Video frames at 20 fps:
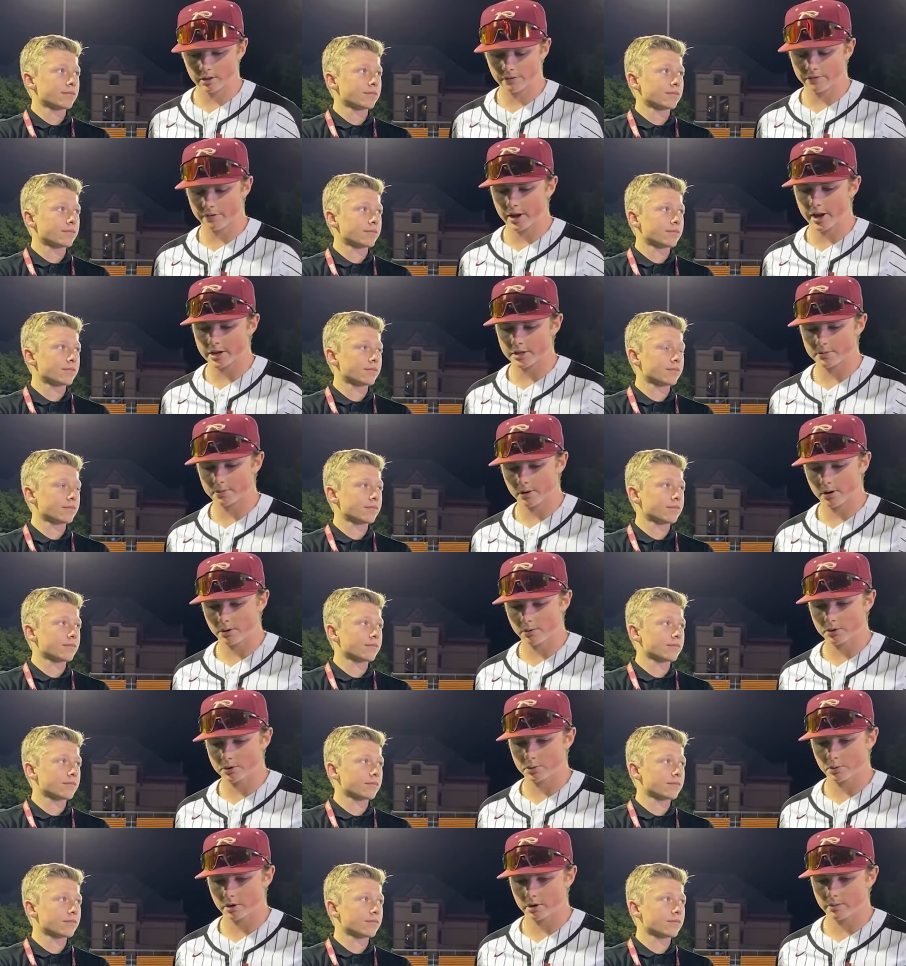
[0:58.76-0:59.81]
Speaker 1: fastball
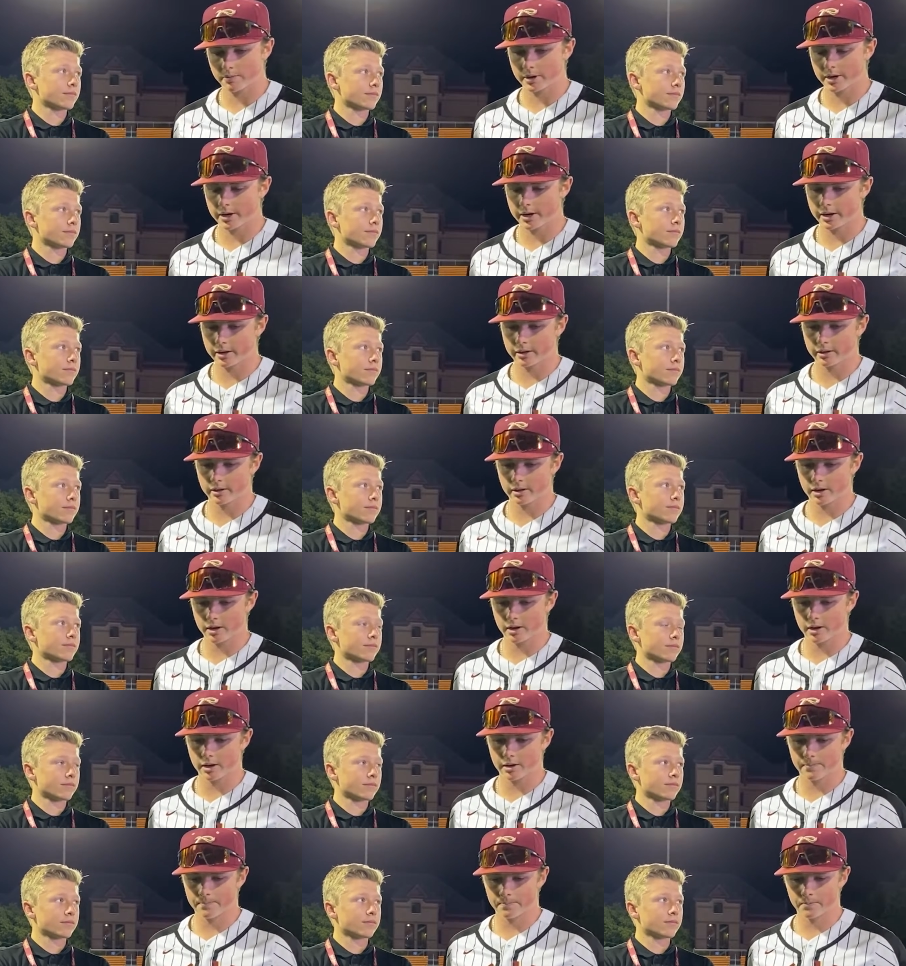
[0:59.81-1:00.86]
was one of my
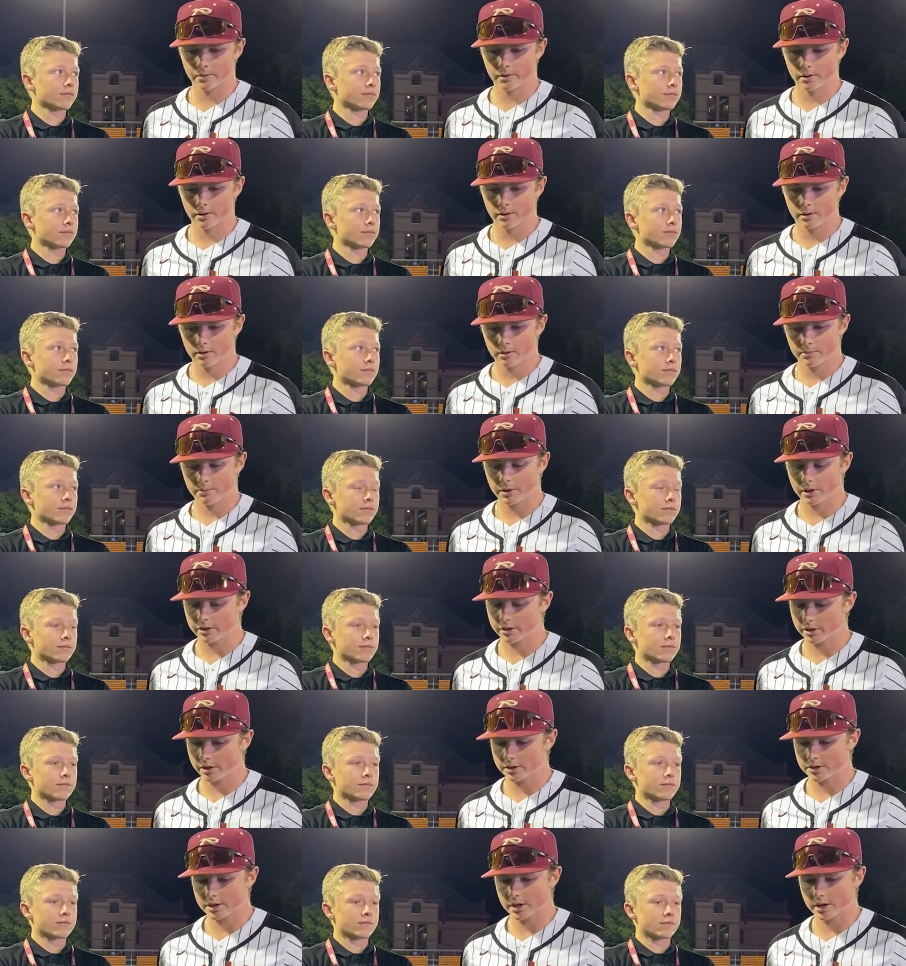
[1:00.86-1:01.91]
uh, big
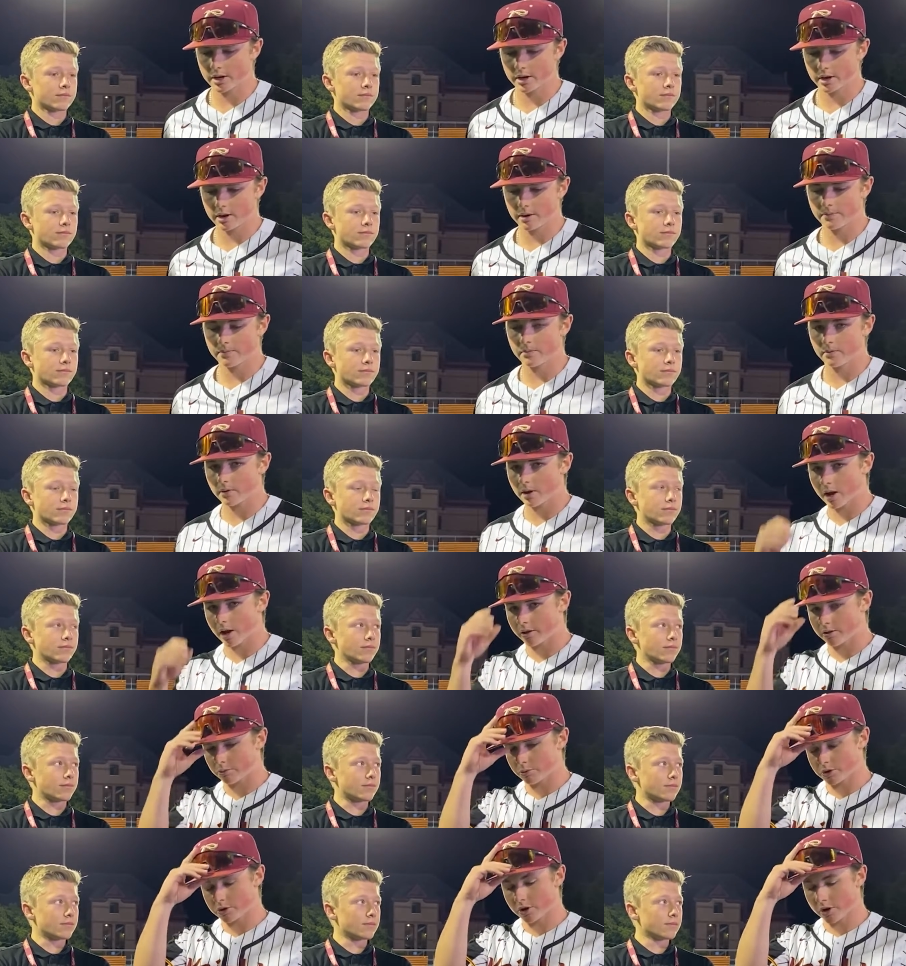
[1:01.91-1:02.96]
things that I
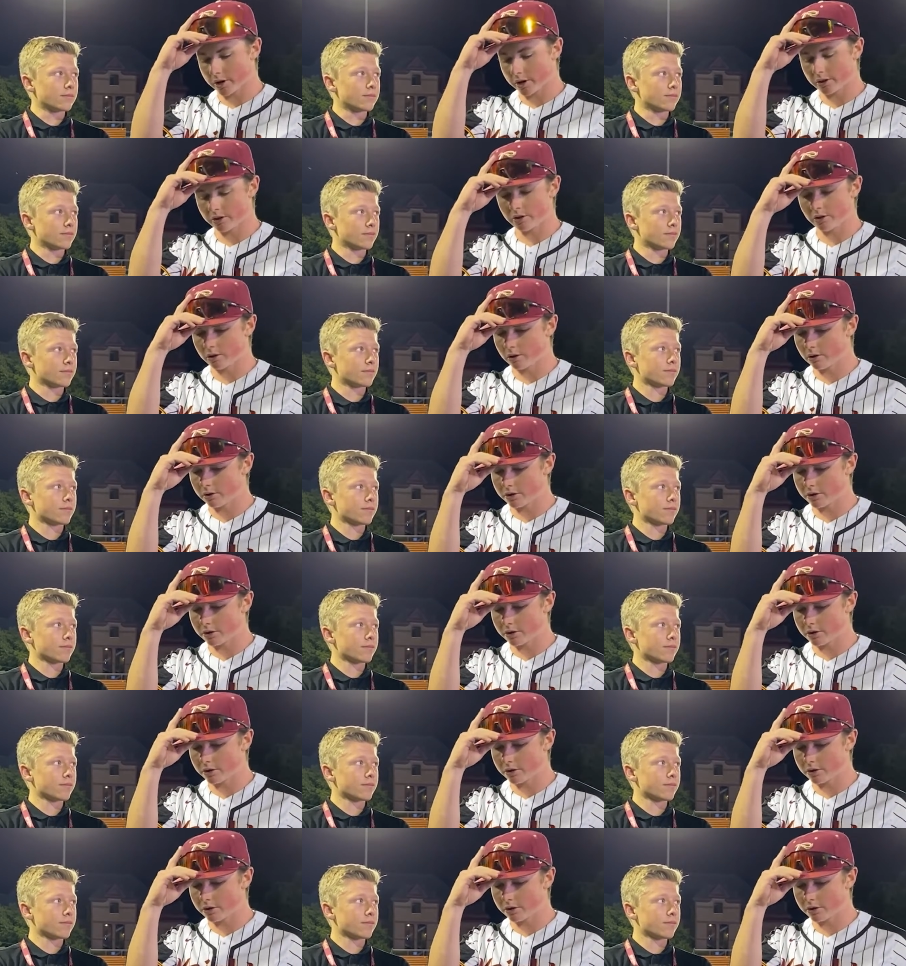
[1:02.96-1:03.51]
was trying to do,